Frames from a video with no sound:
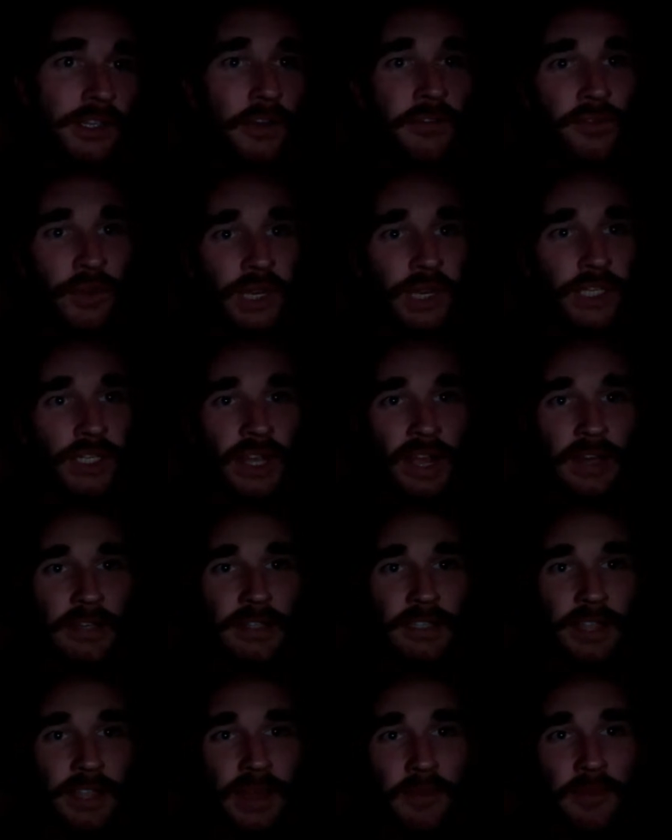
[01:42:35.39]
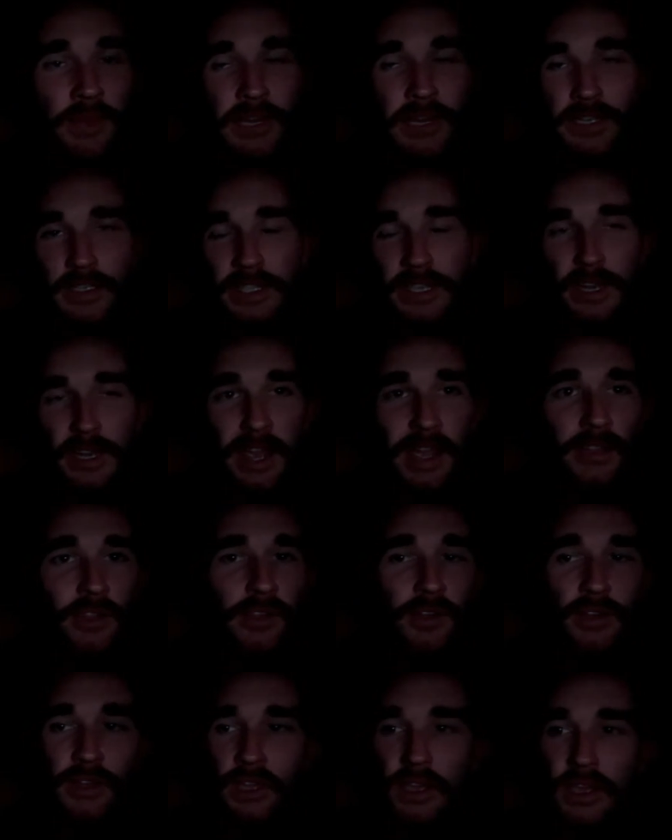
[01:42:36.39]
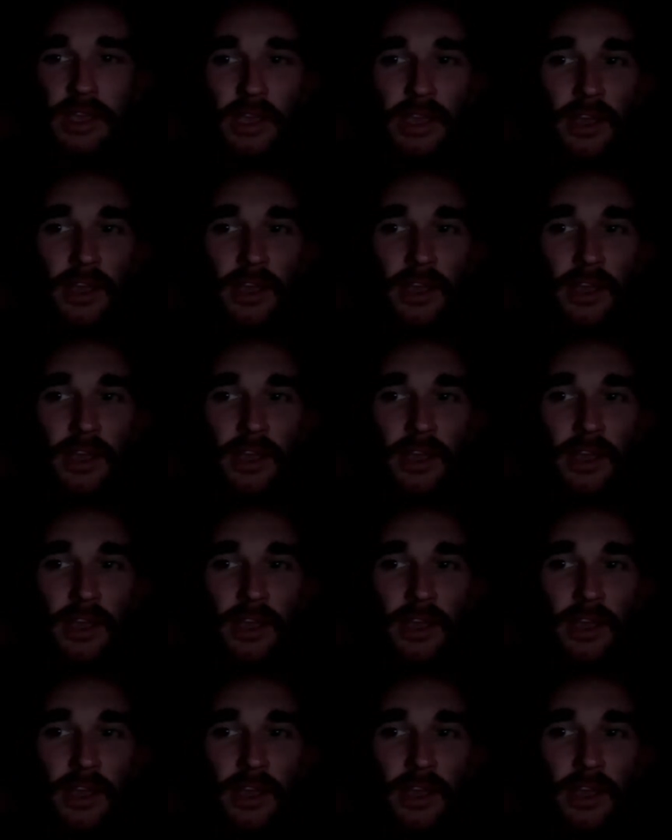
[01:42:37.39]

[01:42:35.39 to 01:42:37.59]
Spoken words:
I've reached out to them and I said, hey, look,